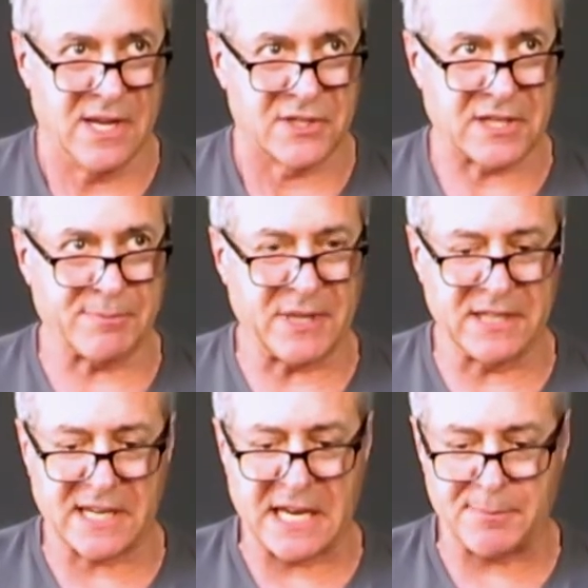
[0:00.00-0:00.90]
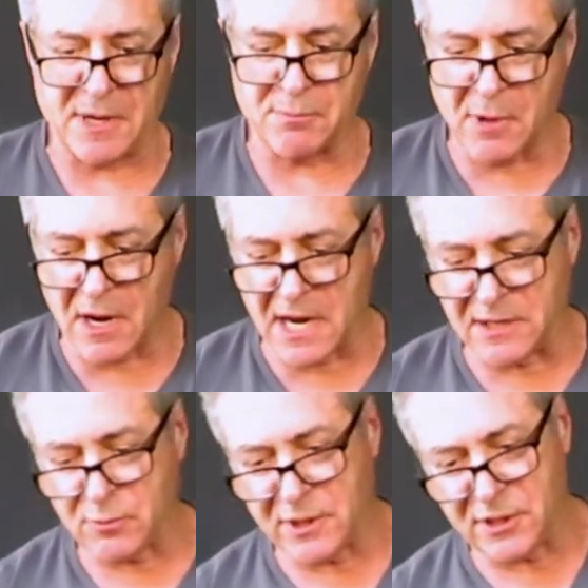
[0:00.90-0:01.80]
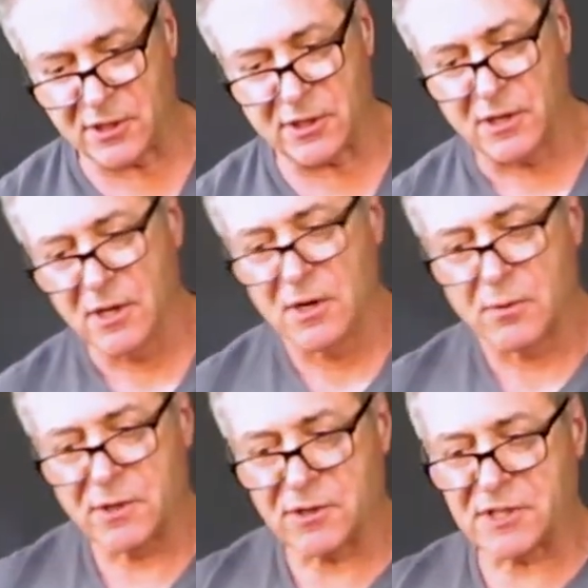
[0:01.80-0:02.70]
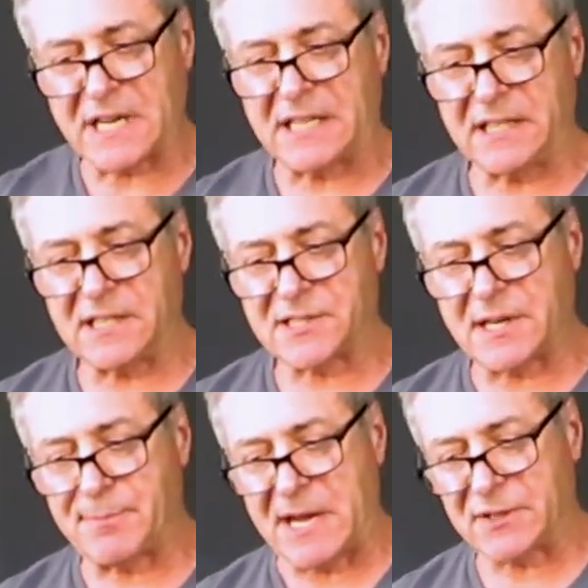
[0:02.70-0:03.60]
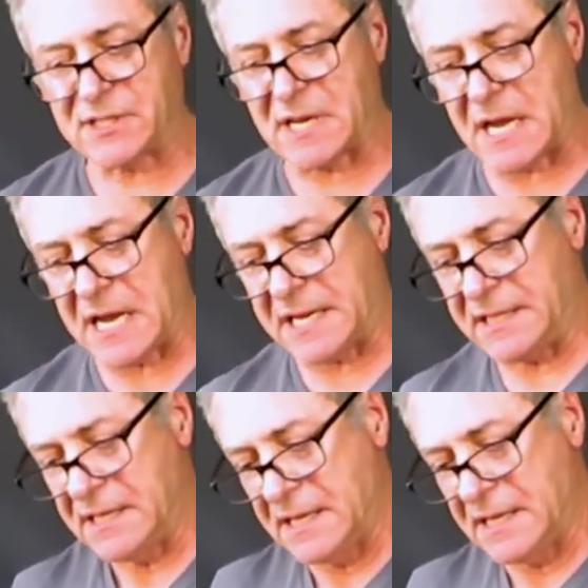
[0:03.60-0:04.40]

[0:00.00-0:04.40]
Something to keep in mind when you're setting this up outside,